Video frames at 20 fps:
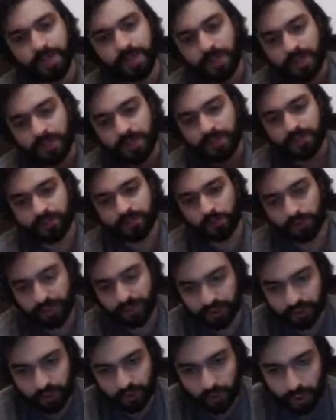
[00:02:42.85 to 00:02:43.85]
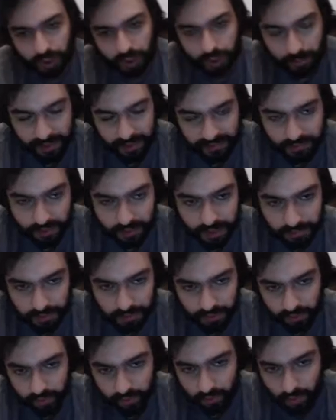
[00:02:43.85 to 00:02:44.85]
so that you are better
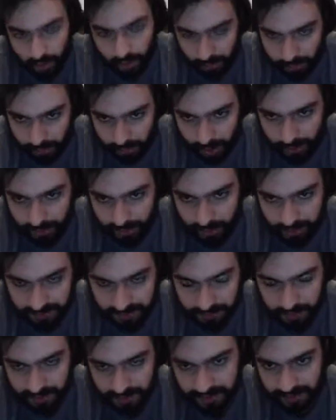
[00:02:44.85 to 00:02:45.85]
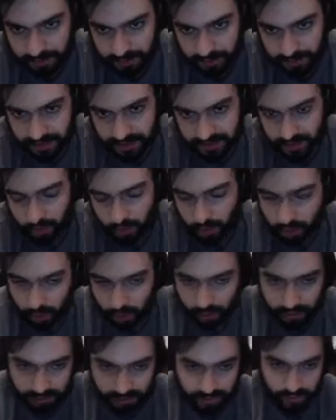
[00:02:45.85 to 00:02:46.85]
able to combine these principles to know
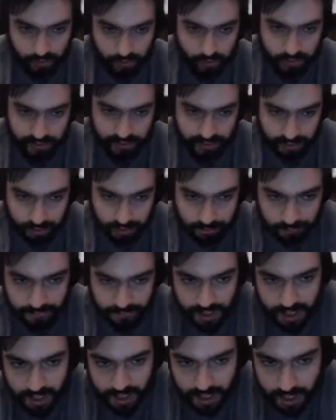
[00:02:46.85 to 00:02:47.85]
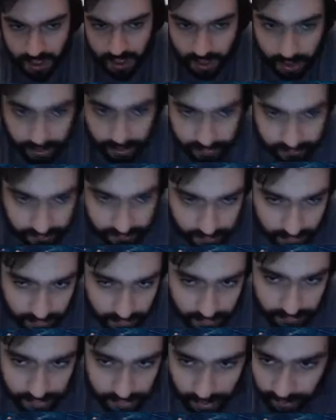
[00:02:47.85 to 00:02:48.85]
when to use them. And
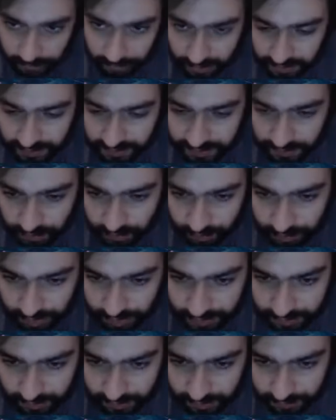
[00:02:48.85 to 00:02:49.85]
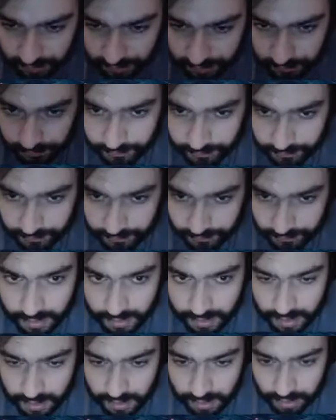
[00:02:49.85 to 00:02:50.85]
yeah, that's basically it.
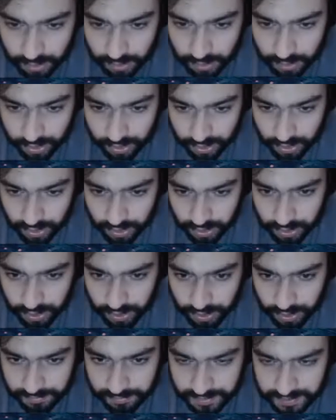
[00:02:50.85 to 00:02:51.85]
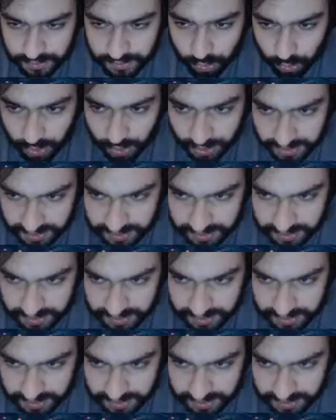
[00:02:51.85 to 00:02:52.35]
Okay, so let's